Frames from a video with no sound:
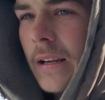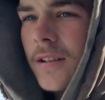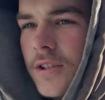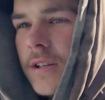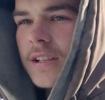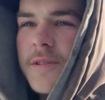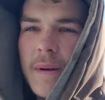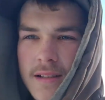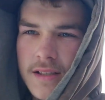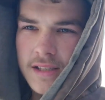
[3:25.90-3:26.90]
Should
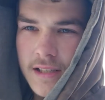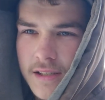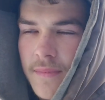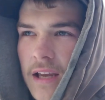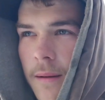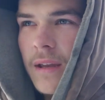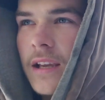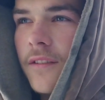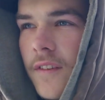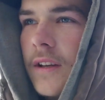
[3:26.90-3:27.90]
expect to see some
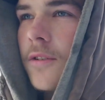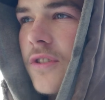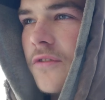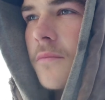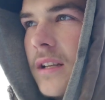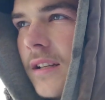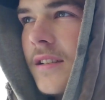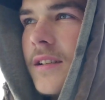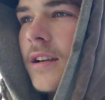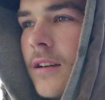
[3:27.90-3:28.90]
haymaking videos from me
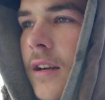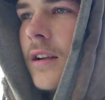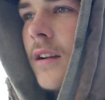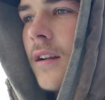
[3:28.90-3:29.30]
this year.